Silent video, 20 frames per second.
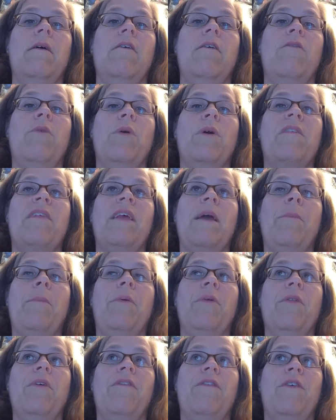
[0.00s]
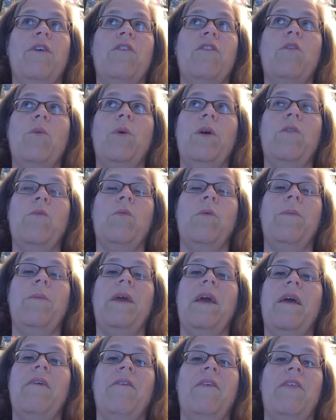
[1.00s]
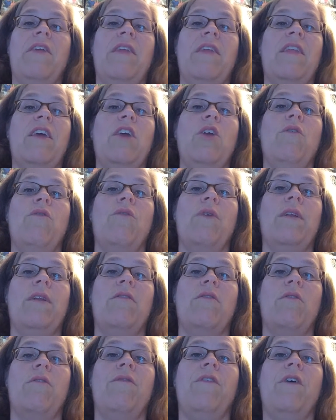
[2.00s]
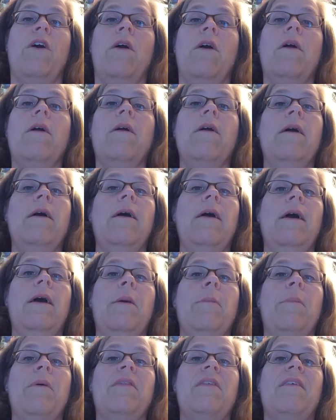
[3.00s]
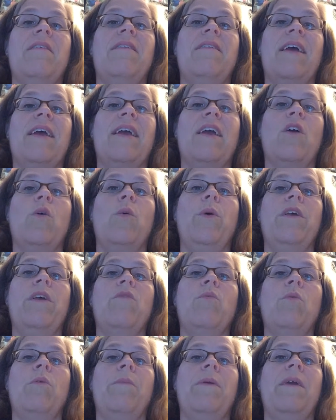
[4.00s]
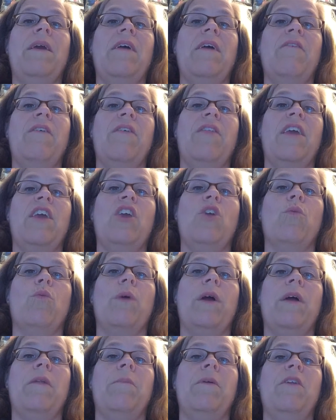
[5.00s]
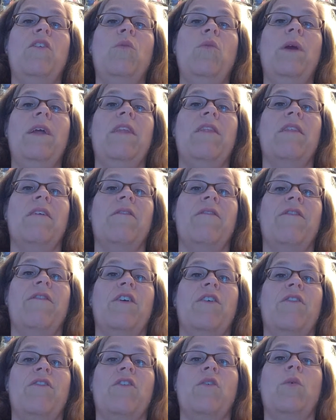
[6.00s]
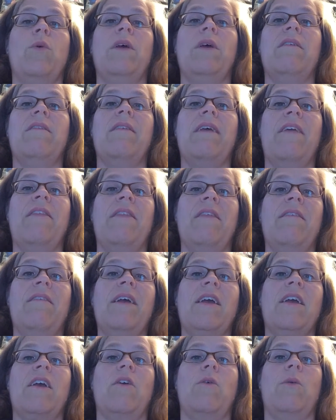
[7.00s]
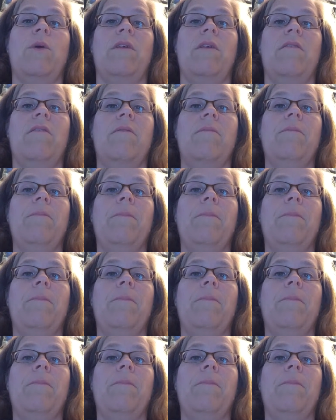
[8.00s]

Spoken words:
for example, the first quiz will be everything that you've read so far. But the second quiz will be everything you read between the first quiz and the second quiz.